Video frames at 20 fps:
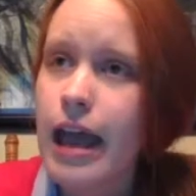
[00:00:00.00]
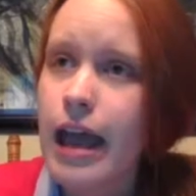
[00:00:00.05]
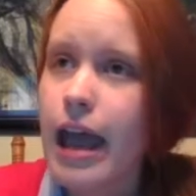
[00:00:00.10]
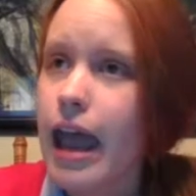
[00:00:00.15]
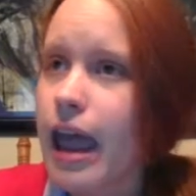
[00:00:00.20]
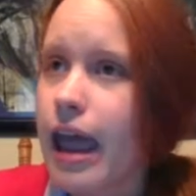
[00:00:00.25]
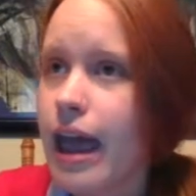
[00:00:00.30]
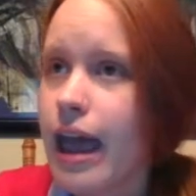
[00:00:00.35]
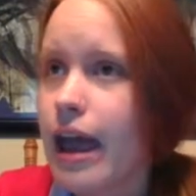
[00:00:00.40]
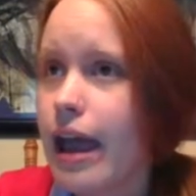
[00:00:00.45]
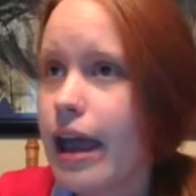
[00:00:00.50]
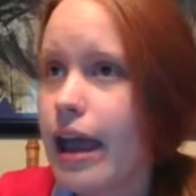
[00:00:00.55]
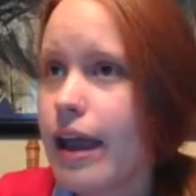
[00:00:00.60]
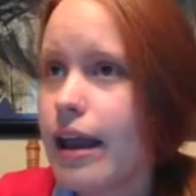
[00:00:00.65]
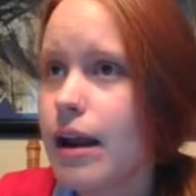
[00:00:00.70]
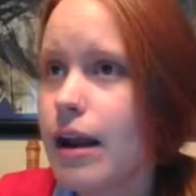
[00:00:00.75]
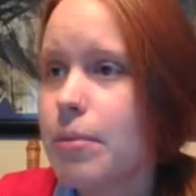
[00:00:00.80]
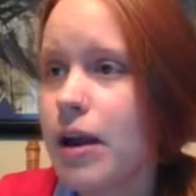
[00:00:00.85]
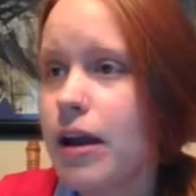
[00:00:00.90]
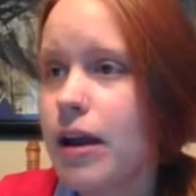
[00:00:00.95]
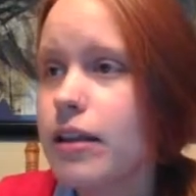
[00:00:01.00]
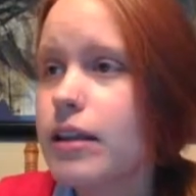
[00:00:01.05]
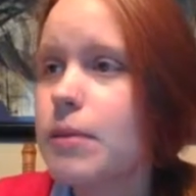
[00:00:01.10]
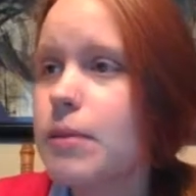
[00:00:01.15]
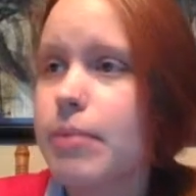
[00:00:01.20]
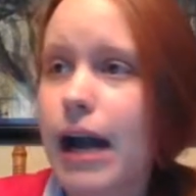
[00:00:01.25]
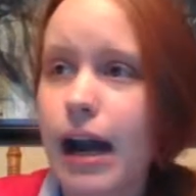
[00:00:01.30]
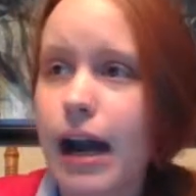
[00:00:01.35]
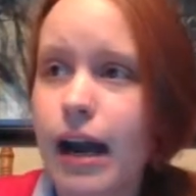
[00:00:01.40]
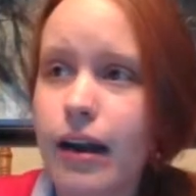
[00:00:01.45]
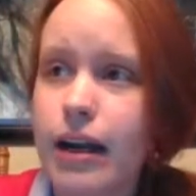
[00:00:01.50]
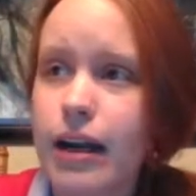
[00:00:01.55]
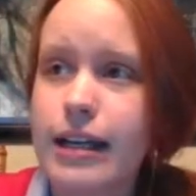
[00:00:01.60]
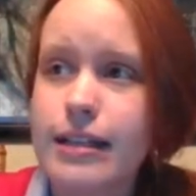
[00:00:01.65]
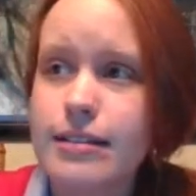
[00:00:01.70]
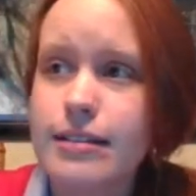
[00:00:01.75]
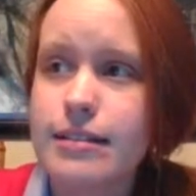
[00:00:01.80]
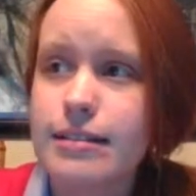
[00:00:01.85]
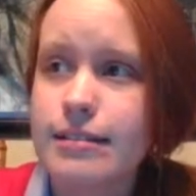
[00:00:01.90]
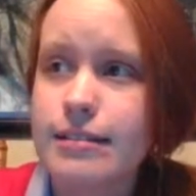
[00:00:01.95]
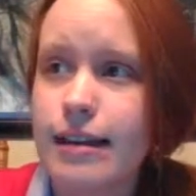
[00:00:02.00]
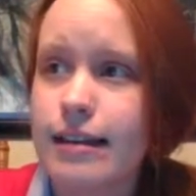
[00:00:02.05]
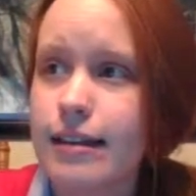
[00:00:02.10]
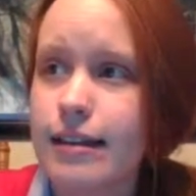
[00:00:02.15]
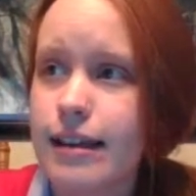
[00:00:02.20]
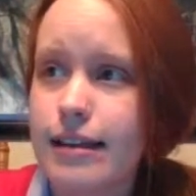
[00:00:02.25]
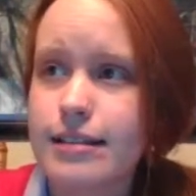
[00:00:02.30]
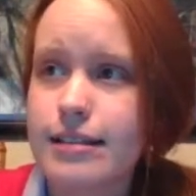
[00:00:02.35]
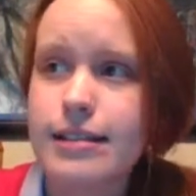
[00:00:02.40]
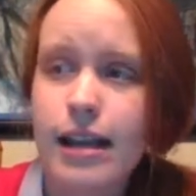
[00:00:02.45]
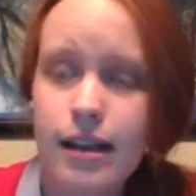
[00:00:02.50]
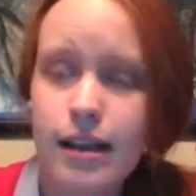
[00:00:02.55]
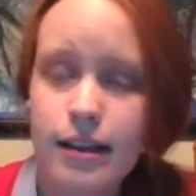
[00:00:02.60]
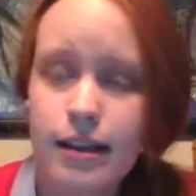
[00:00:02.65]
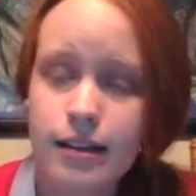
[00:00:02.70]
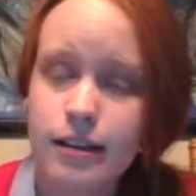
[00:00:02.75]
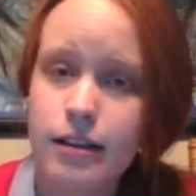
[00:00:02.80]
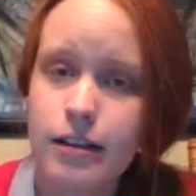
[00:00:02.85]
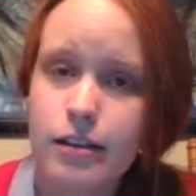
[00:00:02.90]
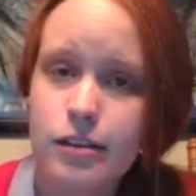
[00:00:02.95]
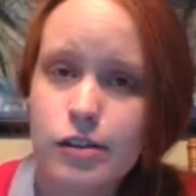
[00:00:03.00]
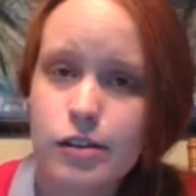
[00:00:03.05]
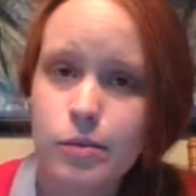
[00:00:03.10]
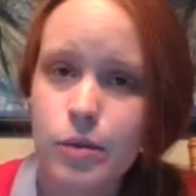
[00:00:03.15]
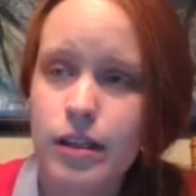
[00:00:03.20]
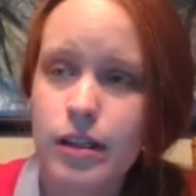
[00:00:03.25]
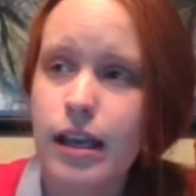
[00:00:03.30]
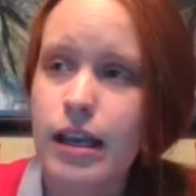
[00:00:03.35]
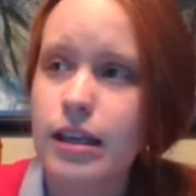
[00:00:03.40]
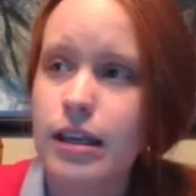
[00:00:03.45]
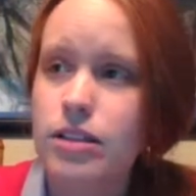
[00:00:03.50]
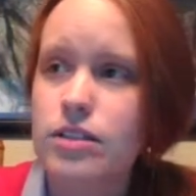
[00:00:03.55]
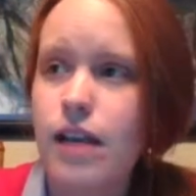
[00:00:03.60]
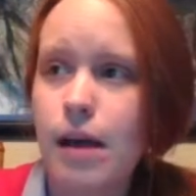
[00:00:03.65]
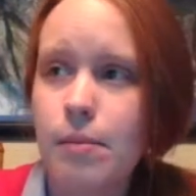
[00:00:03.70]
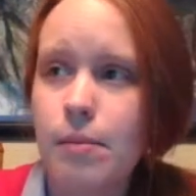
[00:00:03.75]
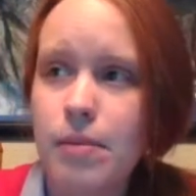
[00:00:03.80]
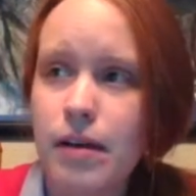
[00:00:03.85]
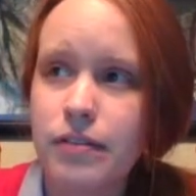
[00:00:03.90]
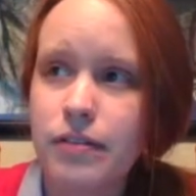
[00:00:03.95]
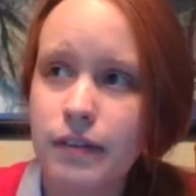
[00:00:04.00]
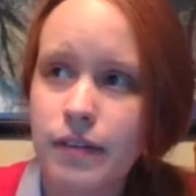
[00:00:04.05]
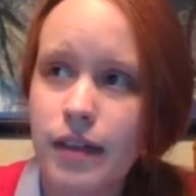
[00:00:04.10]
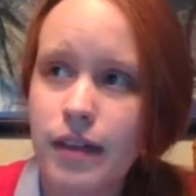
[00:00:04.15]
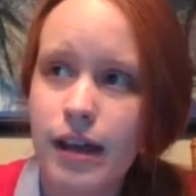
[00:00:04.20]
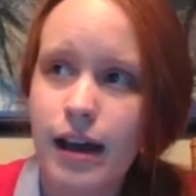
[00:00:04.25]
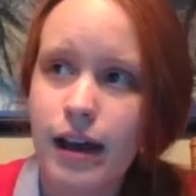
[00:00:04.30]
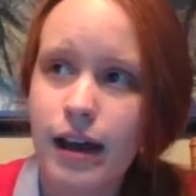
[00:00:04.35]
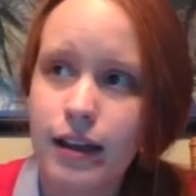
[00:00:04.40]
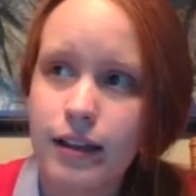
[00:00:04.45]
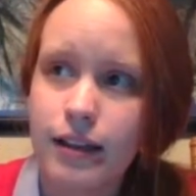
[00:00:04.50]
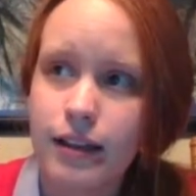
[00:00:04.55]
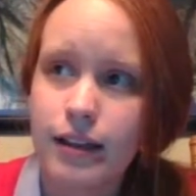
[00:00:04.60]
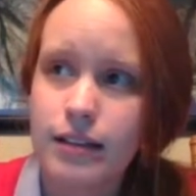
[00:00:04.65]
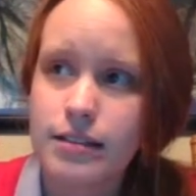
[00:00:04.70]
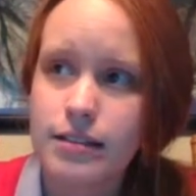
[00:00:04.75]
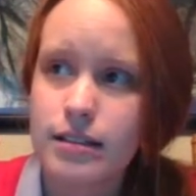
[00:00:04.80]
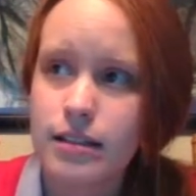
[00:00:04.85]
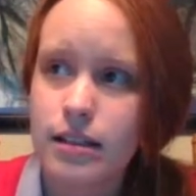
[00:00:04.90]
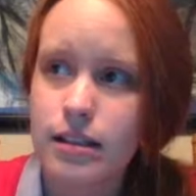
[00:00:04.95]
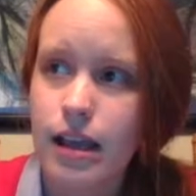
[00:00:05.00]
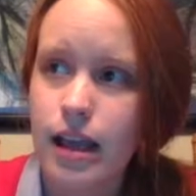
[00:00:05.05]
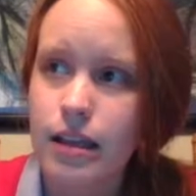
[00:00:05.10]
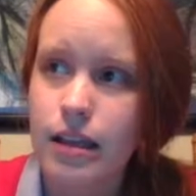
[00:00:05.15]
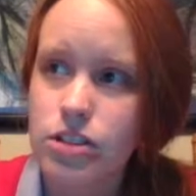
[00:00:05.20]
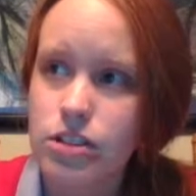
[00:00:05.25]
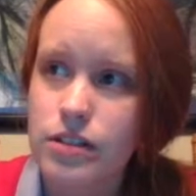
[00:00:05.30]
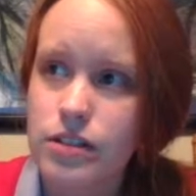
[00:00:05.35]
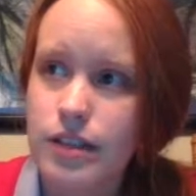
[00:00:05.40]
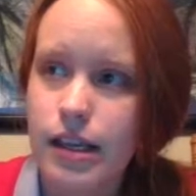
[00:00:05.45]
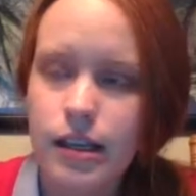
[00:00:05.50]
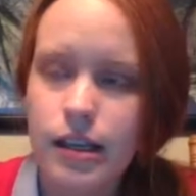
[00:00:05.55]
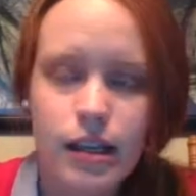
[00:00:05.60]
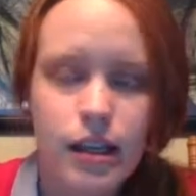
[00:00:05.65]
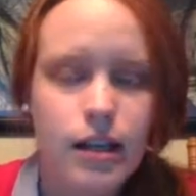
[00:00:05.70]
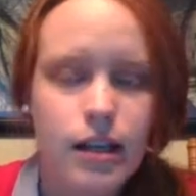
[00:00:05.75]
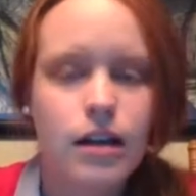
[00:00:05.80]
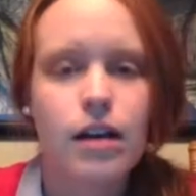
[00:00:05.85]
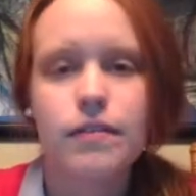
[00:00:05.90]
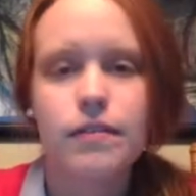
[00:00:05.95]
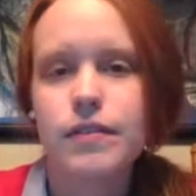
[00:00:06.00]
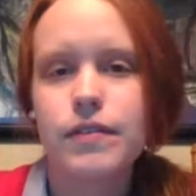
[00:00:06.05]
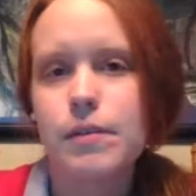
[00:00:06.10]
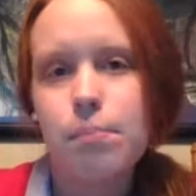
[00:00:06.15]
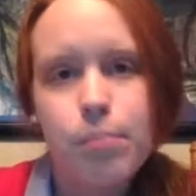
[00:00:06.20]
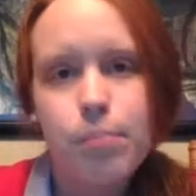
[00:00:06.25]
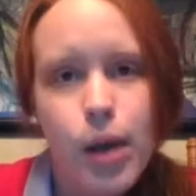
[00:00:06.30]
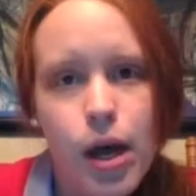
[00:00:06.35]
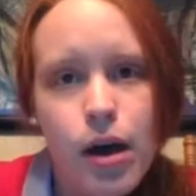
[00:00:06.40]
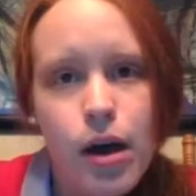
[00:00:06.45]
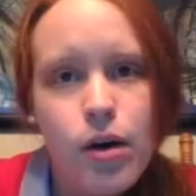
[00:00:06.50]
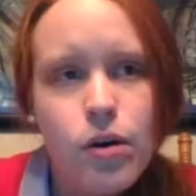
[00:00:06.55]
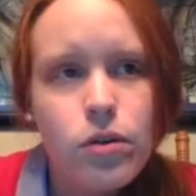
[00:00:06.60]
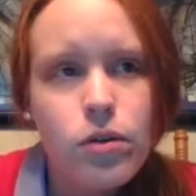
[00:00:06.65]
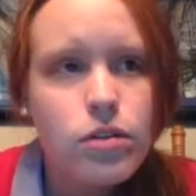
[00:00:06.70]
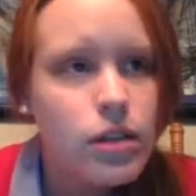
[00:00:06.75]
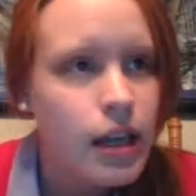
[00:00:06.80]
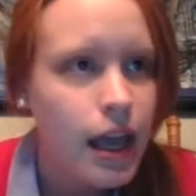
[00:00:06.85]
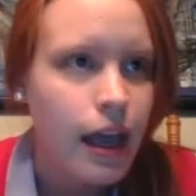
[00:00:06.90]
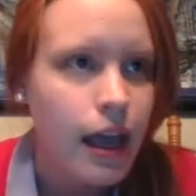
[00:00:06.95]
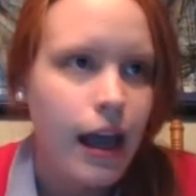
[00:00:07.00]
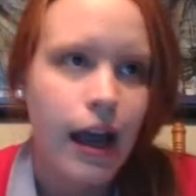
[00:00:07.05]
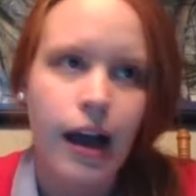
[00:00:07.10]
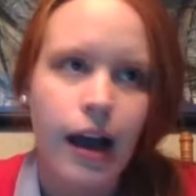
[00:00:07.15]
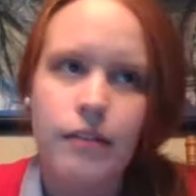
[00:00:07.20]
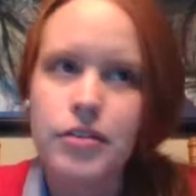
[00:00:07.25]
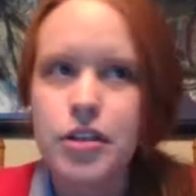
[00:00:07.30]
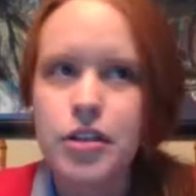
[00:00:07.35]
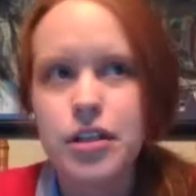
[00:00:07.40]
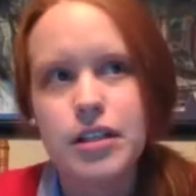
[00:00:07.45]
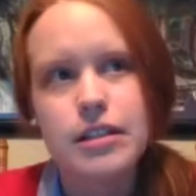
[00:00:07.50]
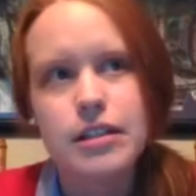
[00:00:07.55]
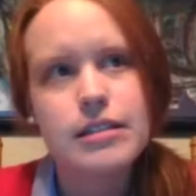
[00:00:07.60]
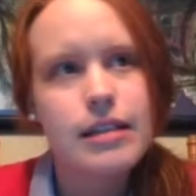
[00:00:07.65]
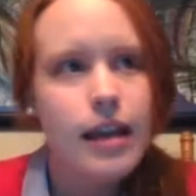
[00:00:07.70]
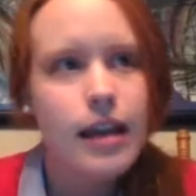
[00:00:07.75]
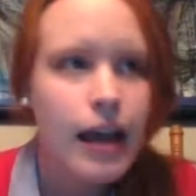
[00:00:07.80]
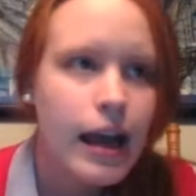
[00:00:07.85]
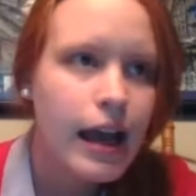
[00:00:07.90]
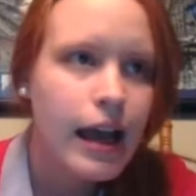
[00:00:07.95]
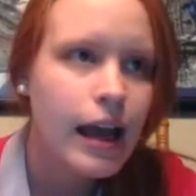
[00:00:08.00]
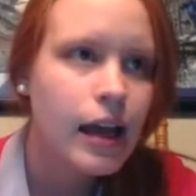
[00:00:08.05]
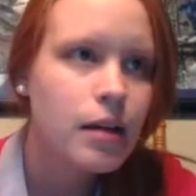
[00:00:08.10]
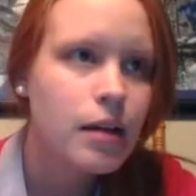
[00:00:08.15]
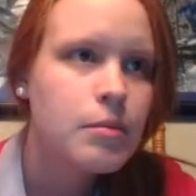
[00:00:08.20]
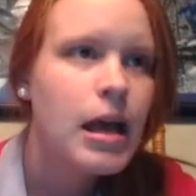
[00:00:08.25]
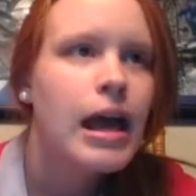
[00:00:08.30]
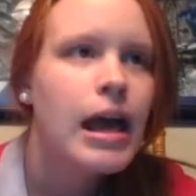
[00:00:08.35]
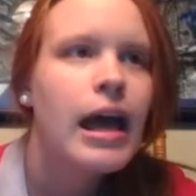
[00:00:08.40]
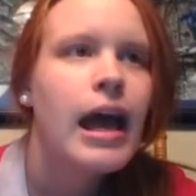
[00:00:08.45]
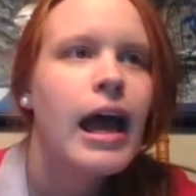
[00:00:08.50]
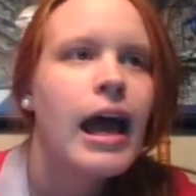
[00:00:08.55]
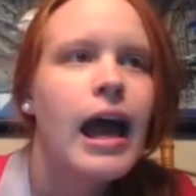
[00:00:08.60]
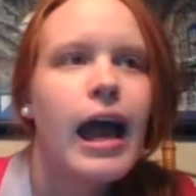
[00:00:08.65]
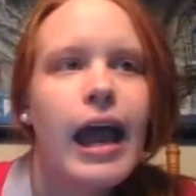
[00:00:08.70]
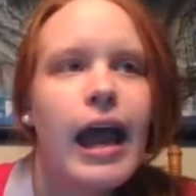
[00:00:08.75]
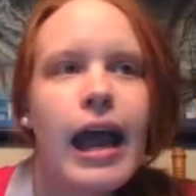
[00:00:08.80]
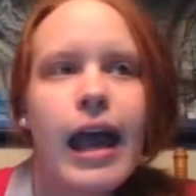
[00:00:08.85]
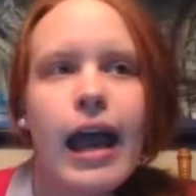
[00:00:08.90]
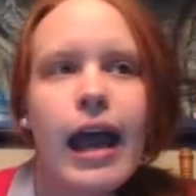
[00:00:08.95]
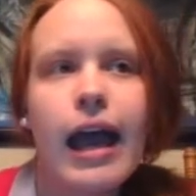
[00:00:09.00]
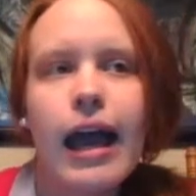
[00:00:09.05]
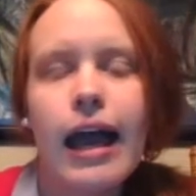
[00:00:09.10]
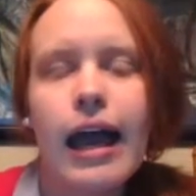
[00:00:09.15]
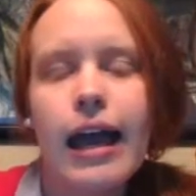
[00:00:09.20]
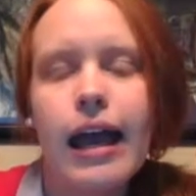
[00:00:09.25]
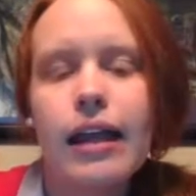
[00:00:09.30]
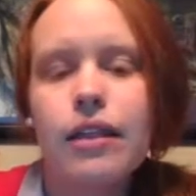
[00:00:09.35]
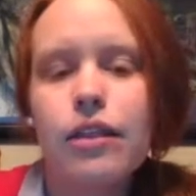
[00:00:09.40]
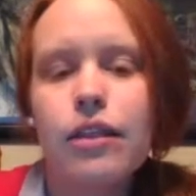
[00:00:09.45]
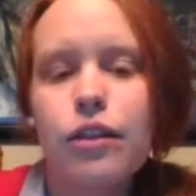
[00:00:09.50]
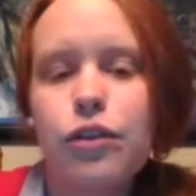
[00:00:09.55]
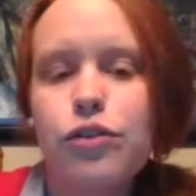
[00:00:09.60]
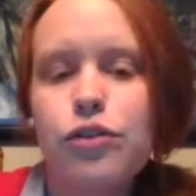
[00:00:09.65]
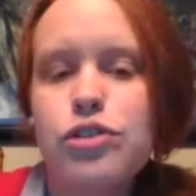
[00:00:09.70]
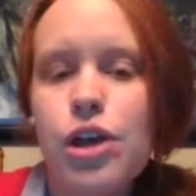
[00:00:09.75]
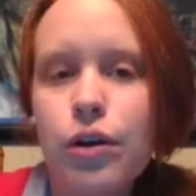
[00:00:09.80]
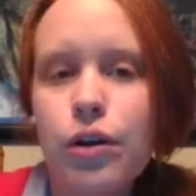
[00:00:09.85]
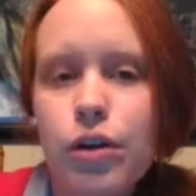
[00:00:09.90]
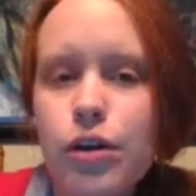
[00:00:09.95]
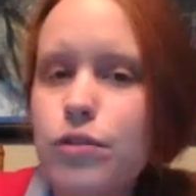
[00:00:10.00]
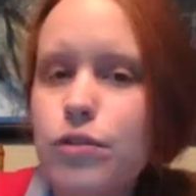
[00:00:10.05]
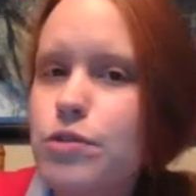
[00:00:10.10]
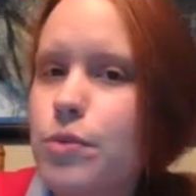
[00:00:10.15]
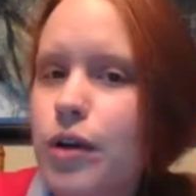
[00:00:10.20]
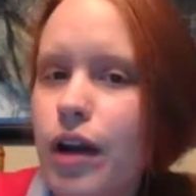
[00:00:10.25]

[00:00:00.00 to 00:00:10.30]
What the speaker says: and apparently pirates and like sailors would like stop off at the islands to like just like get off the boat, like have a good time, and dodos were